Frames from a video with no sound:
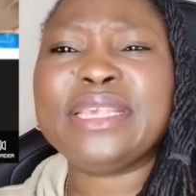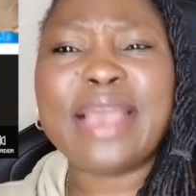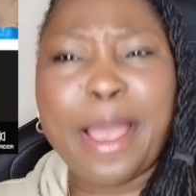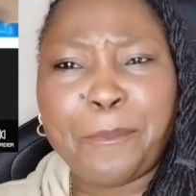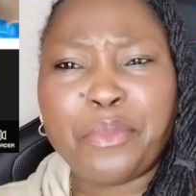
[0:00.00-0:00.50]

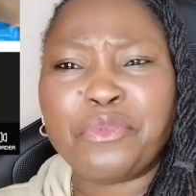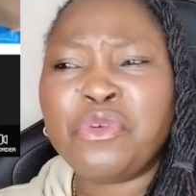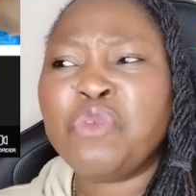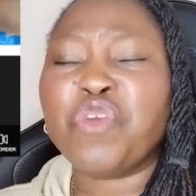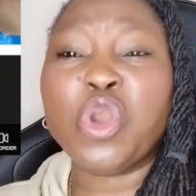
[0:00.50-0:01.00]

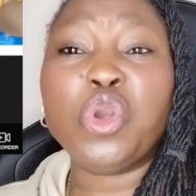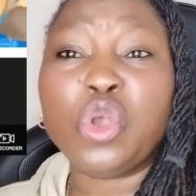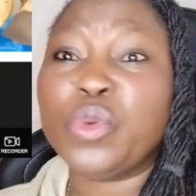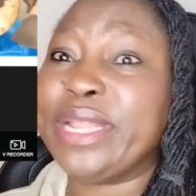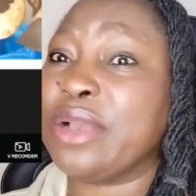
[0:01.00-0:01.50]
happened for
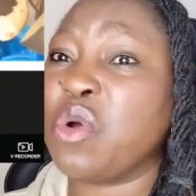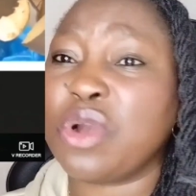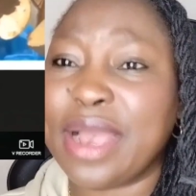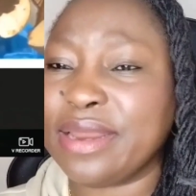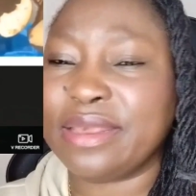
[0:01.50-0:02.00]
load where they
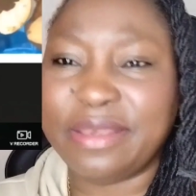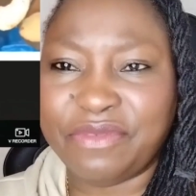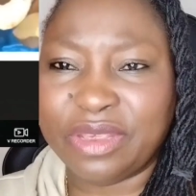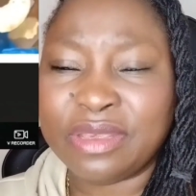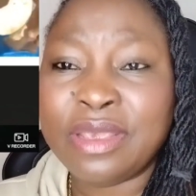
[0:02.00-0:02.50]
can't carry
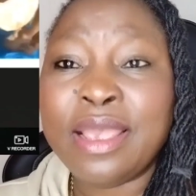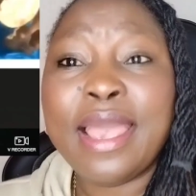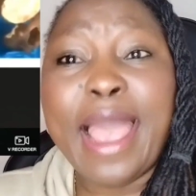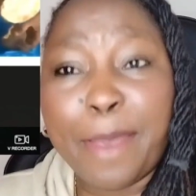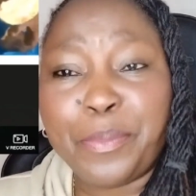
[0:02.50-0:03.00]
give them.
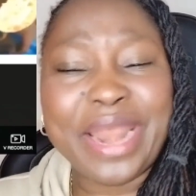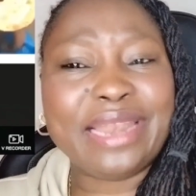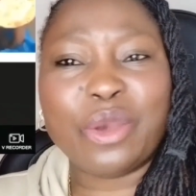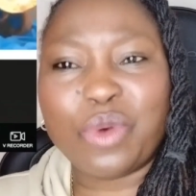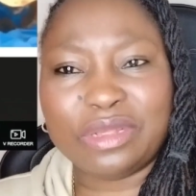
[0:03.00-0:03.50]
Help,
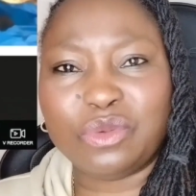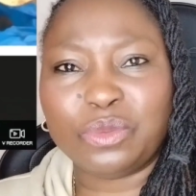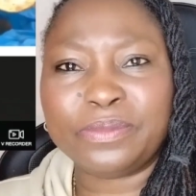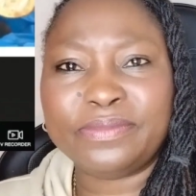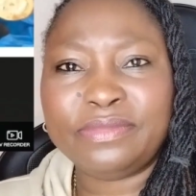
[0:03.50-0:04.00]
not they want
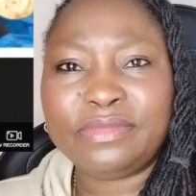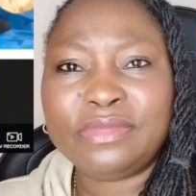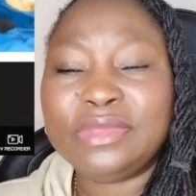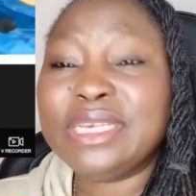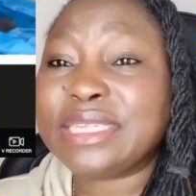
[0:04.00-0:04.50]
to.
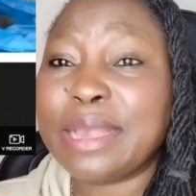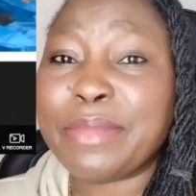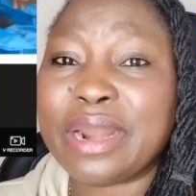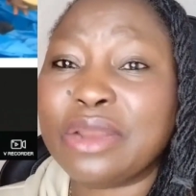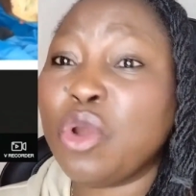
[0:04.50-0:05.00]
This
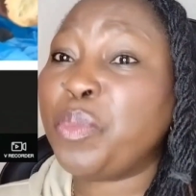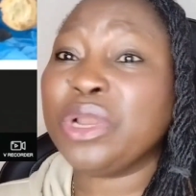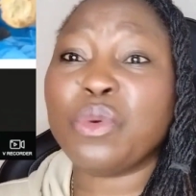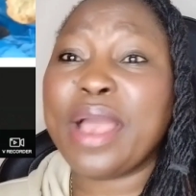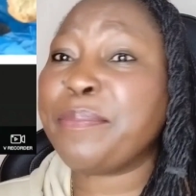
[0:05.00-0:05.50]
time around,
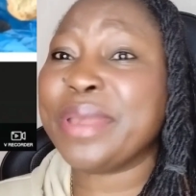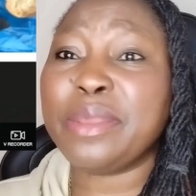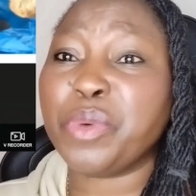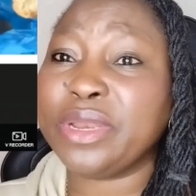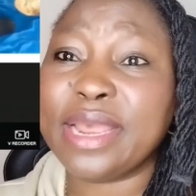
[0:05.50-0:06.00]
nobody want to help
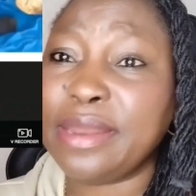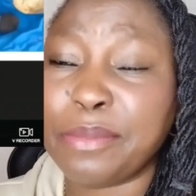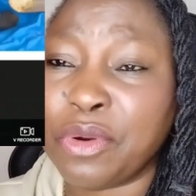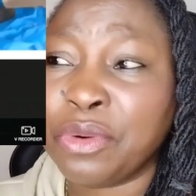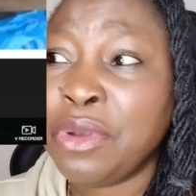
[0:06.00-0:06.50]
anybody
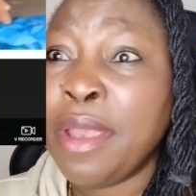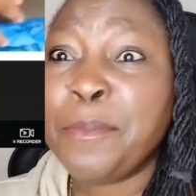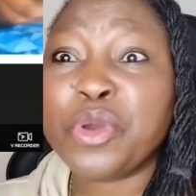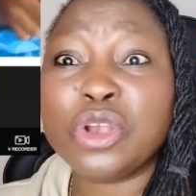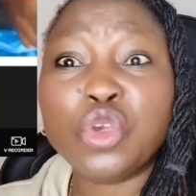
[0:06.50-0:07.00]
anymore
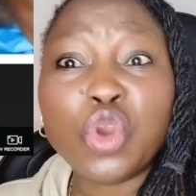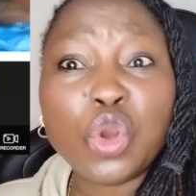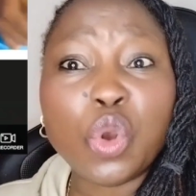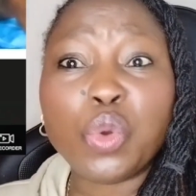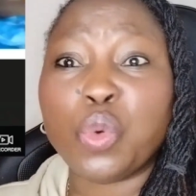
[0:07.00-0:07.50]
because you
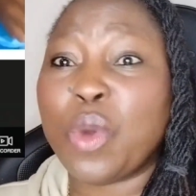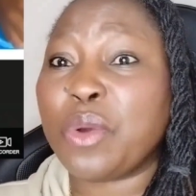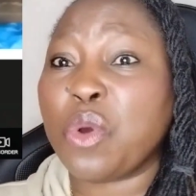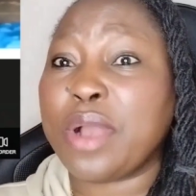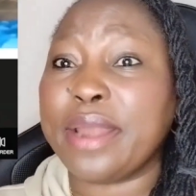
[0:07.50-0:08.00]
don't know you
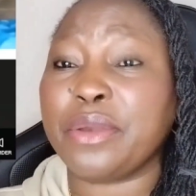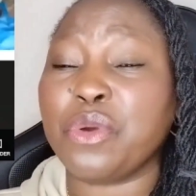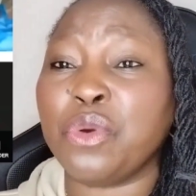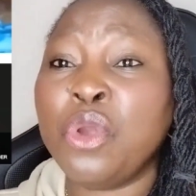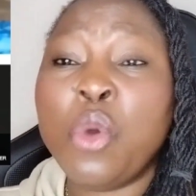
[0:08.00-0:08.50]
want to go carry
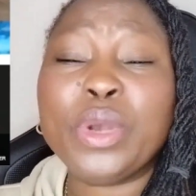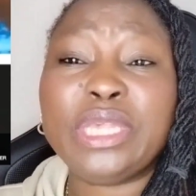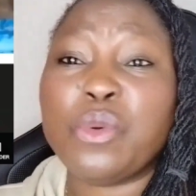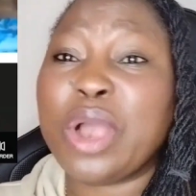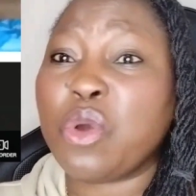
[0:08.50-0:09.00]
con.
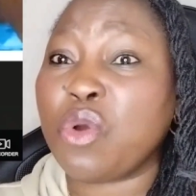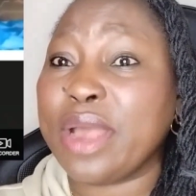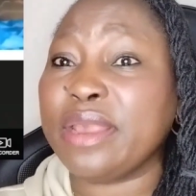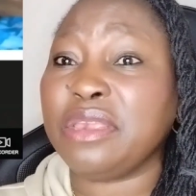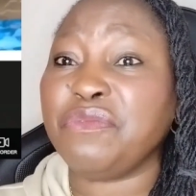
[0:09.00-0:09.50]
What you want to go
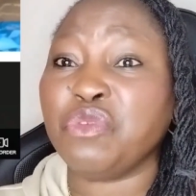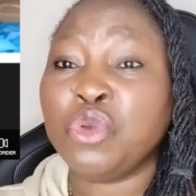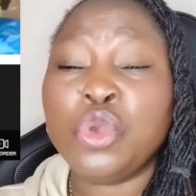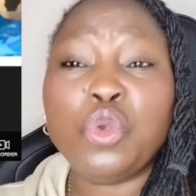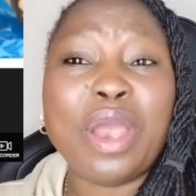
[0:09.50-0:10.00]
carry give
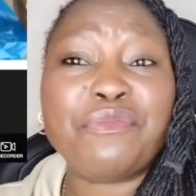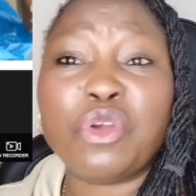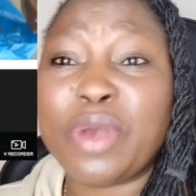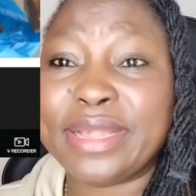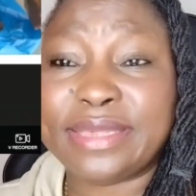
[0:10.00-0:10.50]
you? You have
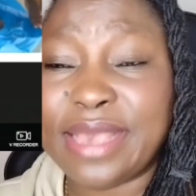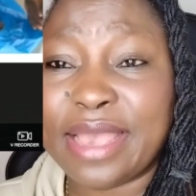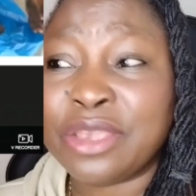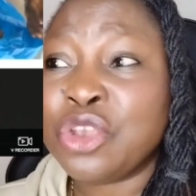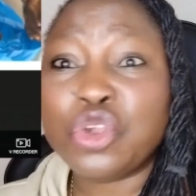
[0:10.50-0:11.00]
no
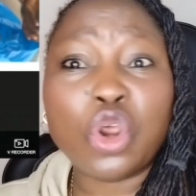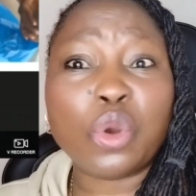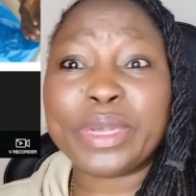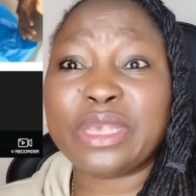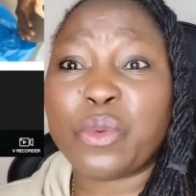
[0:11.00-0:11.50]
idea. You don't
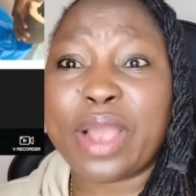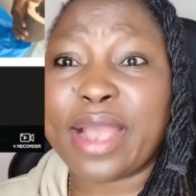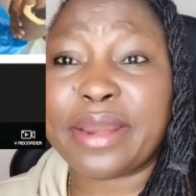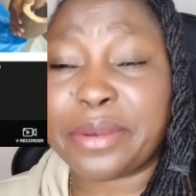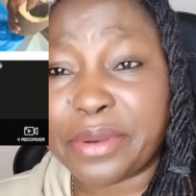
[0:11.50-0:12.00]
know what you want
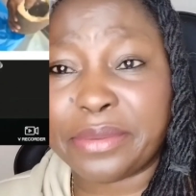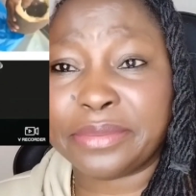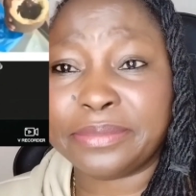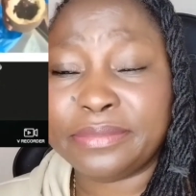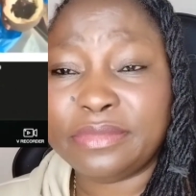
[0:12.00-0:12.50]
to carry con.